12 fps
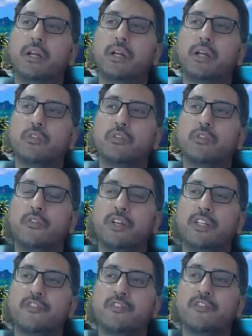So if it is
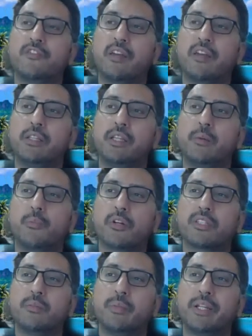5 million, then
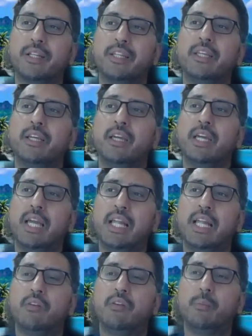approximately
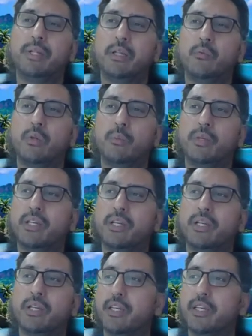11 million will be
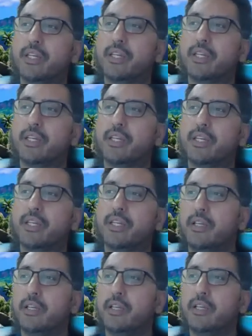created. So
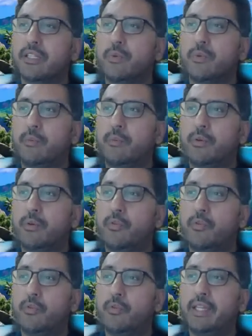that's why I'm
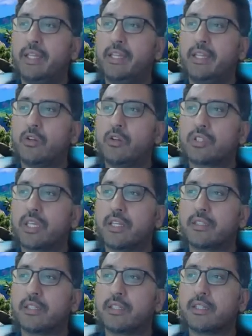removing any closed
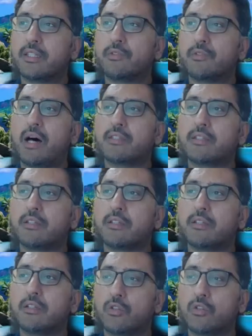cases which are past
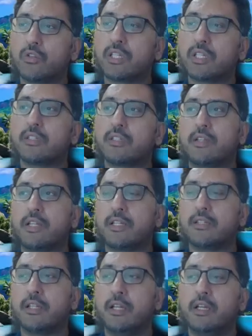closed cases, as well
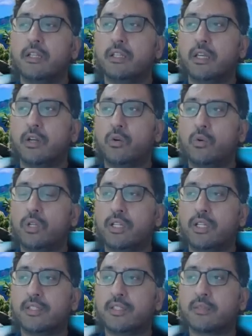as they are older
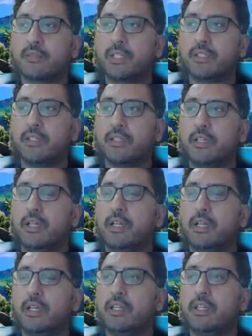than 6 months.
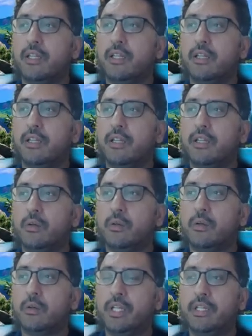Then
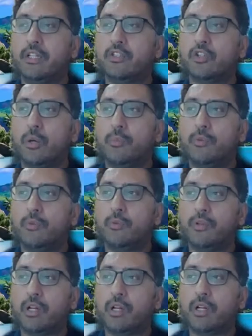ETL job will be
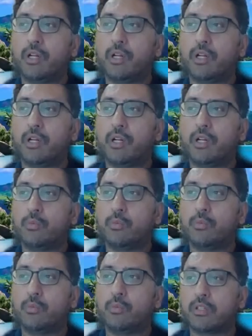run to move those
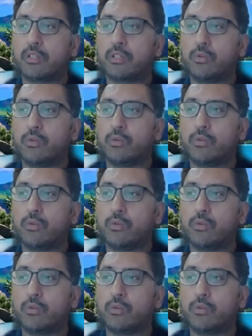to